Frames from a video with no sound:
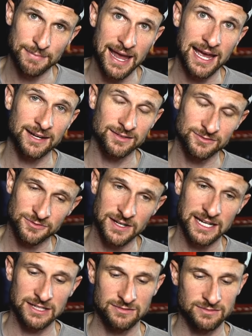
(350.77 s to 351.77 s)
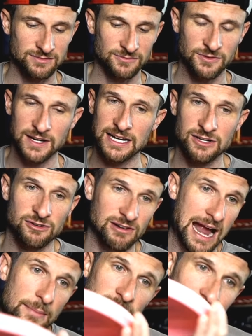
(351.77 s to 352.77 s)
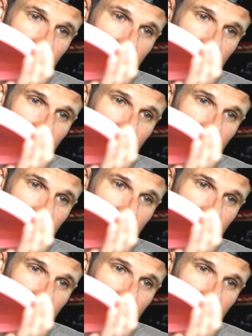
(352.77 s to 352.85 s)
man, freaking grab it.